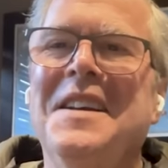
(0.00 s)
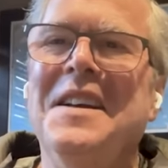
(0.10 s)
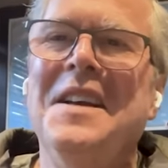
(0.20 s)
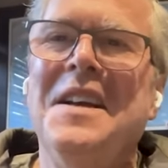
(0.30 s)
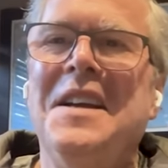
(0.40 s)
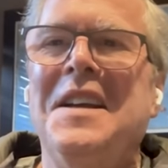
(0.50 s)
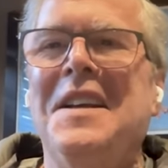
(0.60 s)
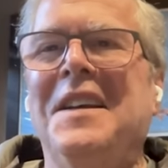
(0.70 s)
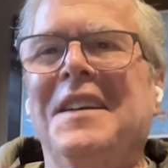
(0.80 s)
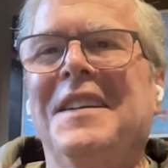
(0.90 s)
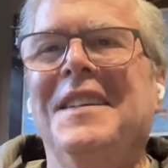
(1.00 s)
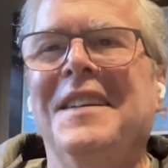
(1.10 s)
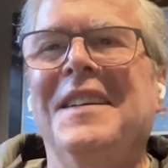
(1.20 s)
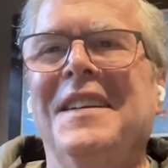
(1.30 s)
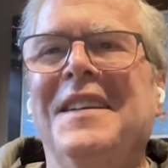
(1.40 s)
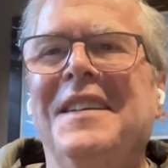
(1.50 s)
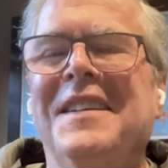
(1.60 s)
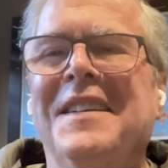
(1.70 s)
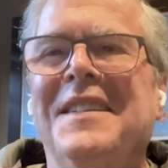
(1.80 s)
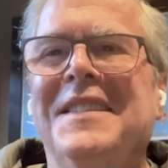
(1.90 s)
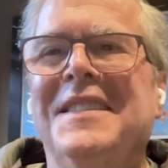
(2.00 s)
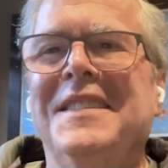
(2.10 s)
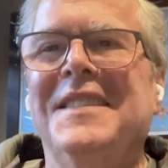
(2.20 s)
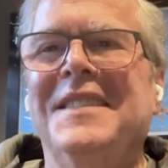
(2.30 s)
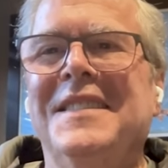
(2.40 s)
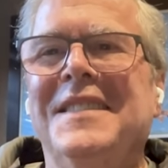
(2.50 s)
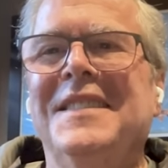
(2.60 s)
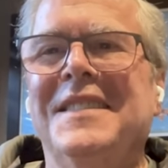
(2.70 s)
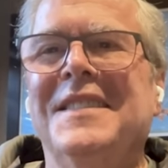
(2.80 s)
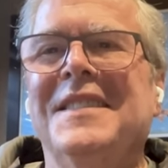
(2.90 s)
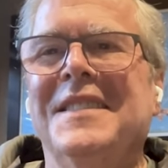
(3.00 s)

(not speaking)